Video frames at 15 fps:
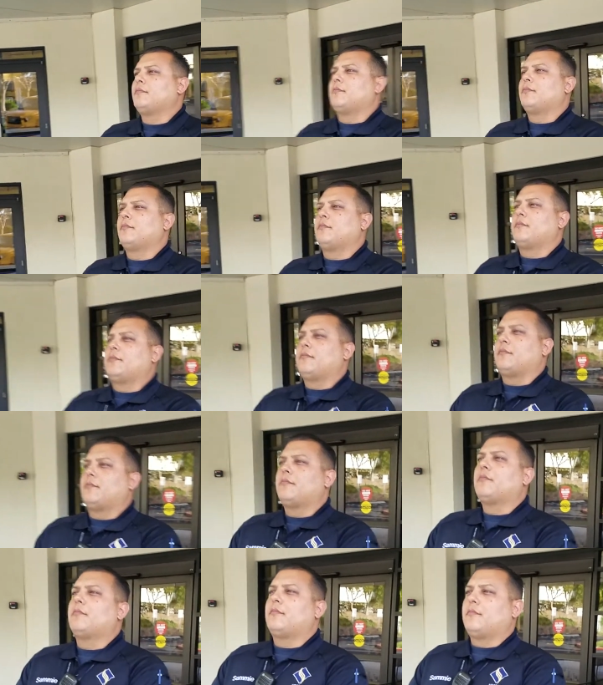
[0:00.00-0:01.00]

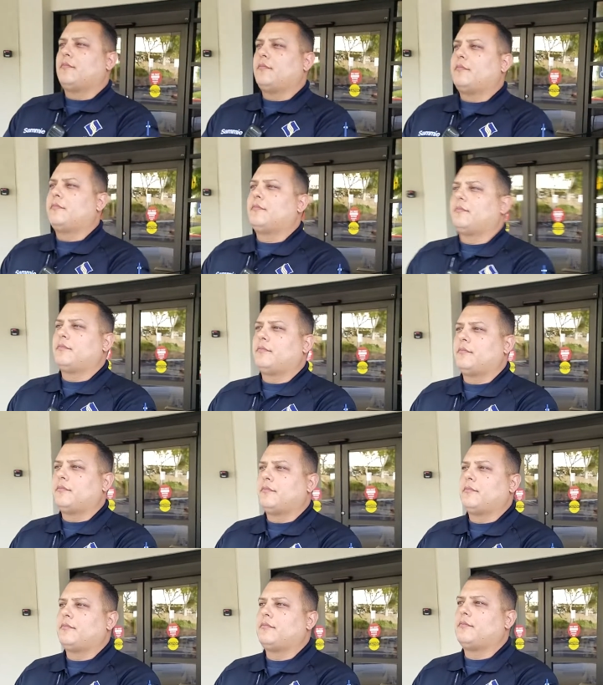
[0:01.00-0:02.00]

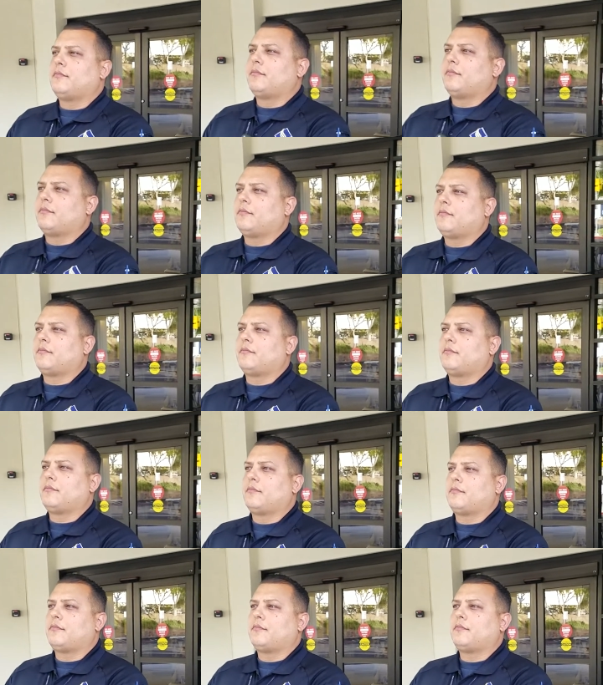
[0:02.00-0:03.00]

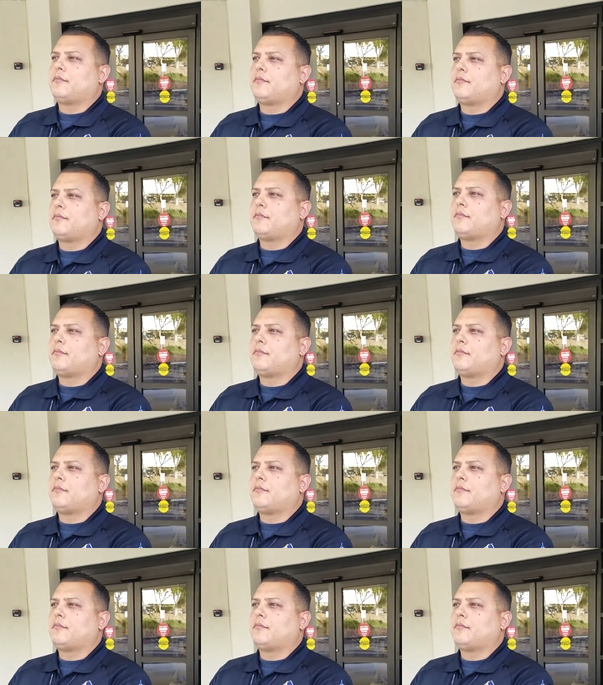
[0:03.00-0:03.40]
No one is speaking in this clip.